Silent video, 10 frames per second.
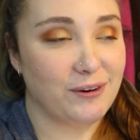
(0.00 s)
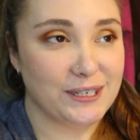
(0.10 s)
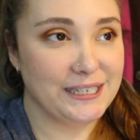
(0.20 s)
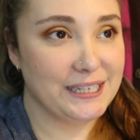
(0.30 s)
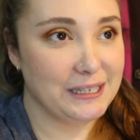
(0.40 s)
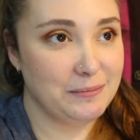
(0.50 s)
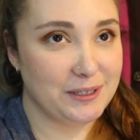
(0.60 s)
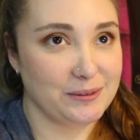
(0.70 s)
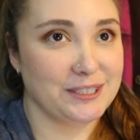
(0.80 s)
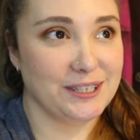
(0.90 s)
14
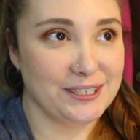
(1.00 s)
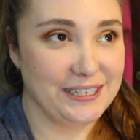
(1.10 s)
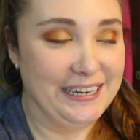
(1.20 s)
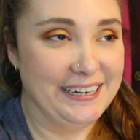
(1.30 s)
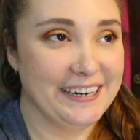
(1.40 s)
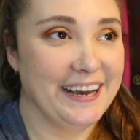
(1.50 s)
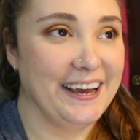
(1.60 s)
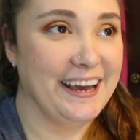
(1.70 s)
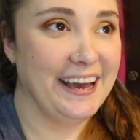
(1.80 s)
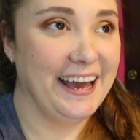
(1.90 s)
clips, it was 13,
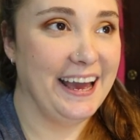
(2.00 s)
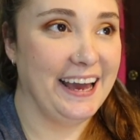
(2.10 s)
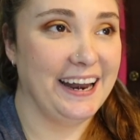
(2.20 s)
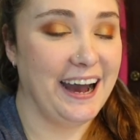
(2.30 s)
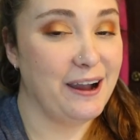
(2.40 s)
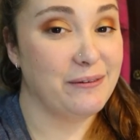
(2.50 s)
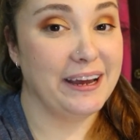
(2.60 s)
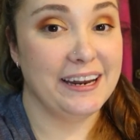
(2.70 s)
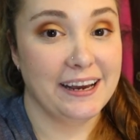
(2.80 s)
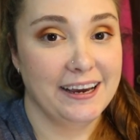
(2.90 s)
and I
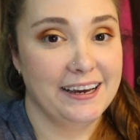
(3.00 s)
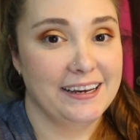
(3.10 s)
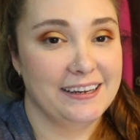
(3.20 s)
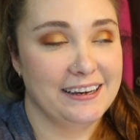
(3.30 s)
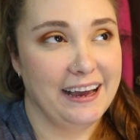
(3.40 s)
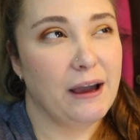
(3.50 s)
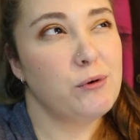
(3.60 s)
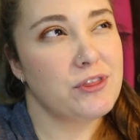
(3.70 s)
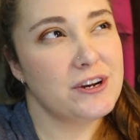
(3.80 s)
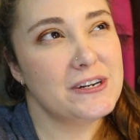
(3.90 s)
went,
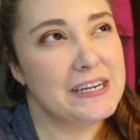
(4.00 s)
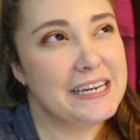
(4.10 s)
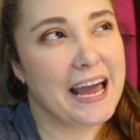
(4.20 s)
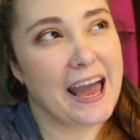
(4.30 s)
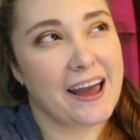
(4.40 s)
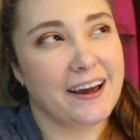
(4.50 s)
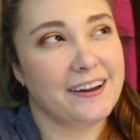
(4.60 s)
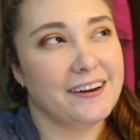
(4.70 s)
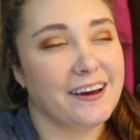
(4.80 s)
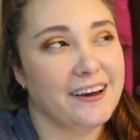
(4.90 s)
well, 13
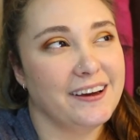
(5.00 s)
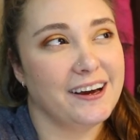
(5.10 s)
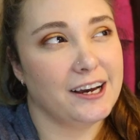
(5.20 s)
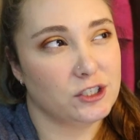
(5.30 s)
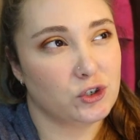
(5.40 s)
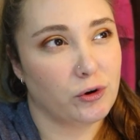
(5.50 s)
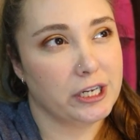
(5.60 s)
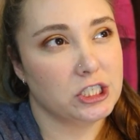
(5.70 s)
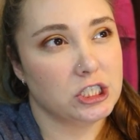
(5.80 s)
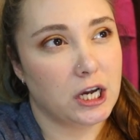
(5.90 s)
and a
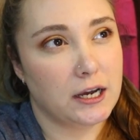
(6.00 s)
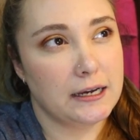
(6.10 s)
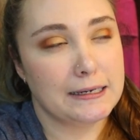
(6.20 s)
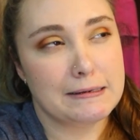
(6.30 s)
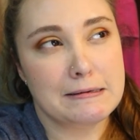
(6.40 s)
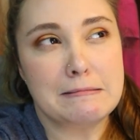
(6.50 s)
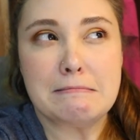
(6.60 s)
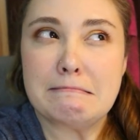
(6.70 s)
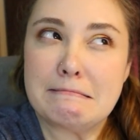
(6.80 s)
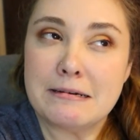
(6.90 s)
screenshot.
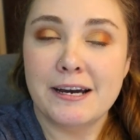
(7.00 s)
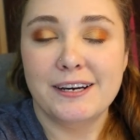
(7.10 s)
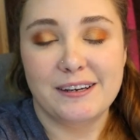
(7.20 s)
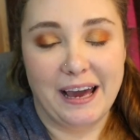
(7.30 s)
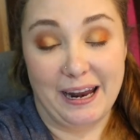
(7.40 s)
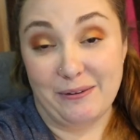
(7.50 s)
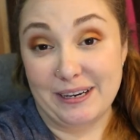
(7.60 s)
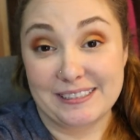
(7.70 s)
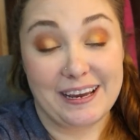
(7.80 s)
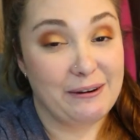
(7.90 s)

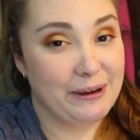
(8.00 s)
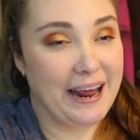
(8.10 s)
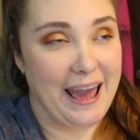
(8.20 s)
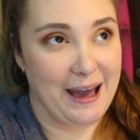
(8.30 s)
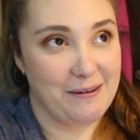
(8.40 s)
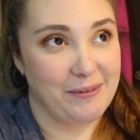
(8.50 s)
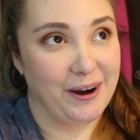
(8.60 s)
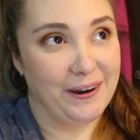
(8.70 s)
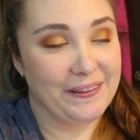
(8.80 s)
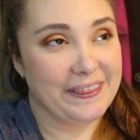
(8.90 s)
Anyways, I went ham
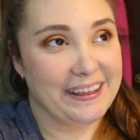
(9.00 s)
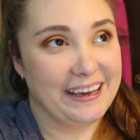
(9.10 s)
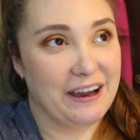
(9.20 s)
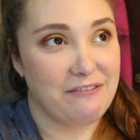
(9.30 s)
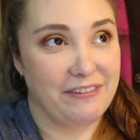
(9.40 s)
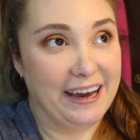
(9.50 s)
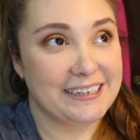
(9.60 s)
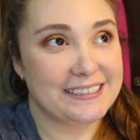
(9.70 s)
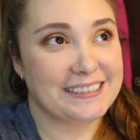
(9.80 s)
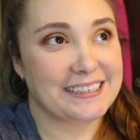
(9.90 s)
on the
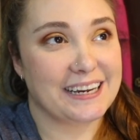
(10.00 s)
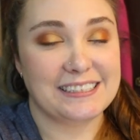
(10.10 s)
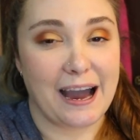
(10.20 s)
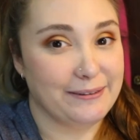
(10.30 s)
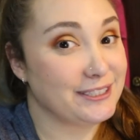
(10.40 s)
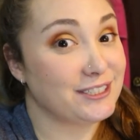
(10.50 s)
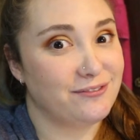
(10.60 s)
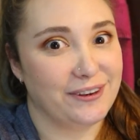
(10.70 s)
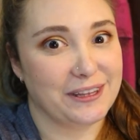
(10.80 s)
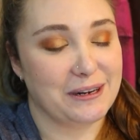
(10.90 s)
effects because I was
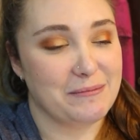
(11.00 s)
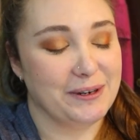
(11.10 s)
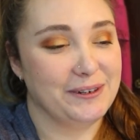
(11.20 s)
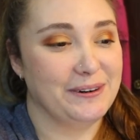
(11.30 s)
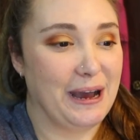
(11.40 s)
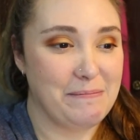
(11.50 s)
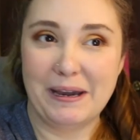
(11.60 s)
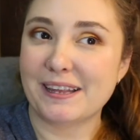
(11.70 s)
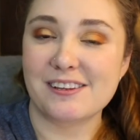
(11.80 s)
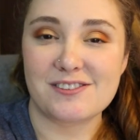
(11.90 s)
just feeling a mood. I
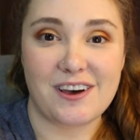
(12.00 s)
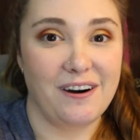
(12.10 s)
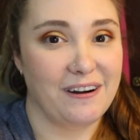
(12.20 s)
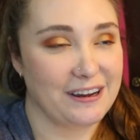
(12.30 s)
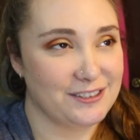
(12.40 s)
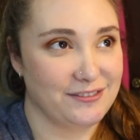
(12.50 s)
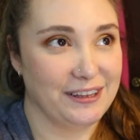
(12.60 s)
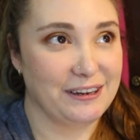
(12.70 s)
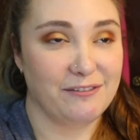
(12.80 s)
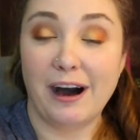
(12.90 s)
picked the song, I was
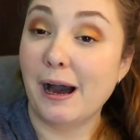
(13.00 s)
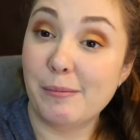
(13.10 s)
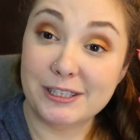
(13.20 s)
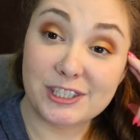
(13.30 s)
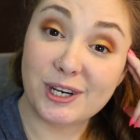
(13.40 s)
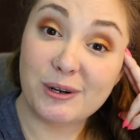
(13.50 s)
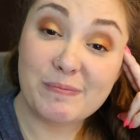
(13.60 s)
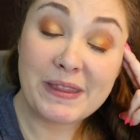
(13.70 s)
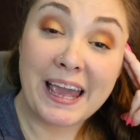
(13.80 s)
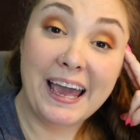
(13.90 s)
feeling a vibe, and so